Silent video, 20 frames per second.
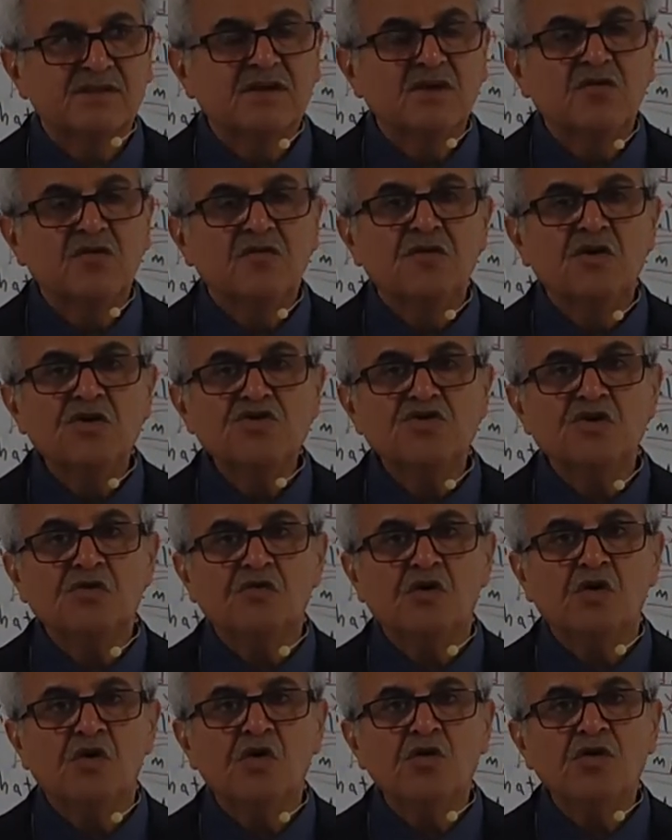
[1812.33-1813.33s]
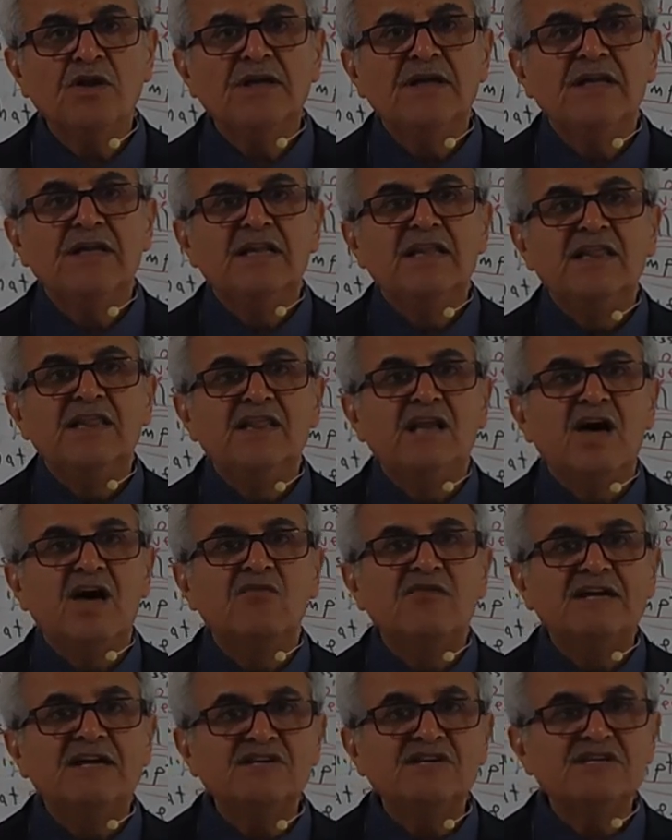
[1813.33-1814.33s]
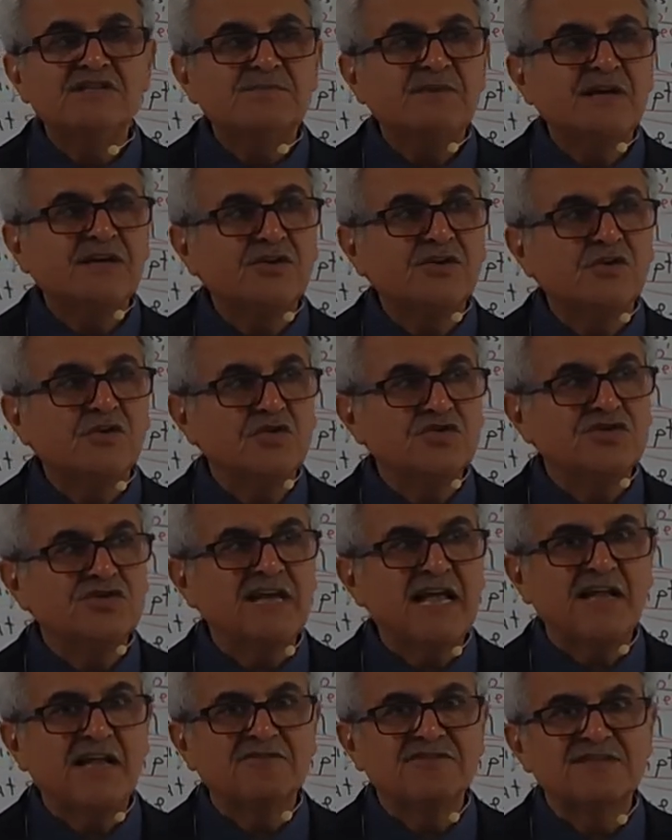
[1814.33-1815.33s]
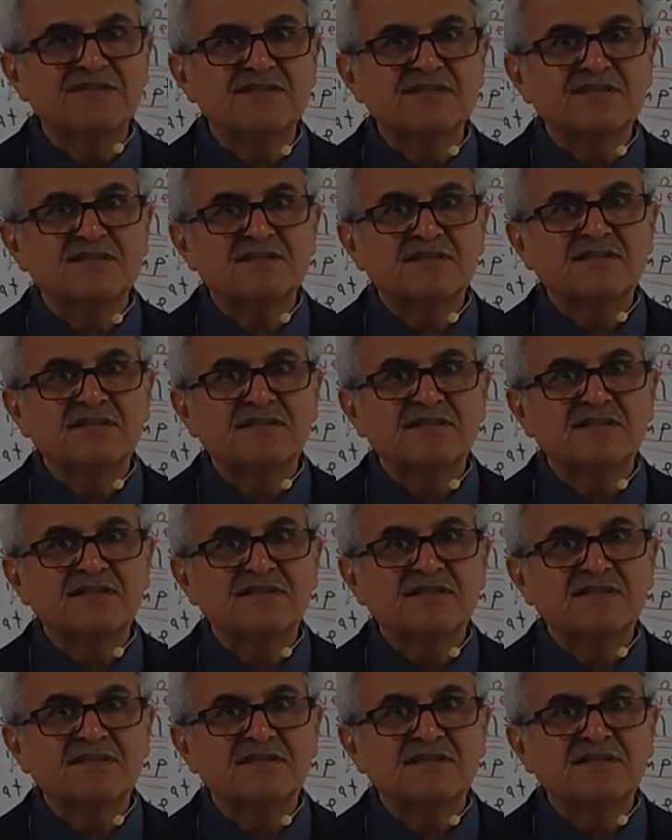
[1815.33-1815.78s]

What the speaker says: First of all, love and respect yourselves.